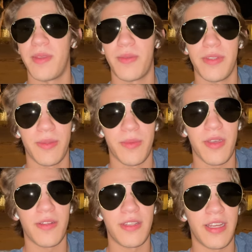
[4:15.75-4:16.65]
really
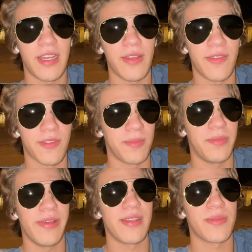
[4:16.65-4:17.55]
well, and I have no
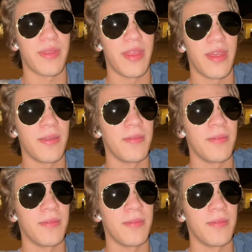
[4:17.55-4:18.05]
complaints with it.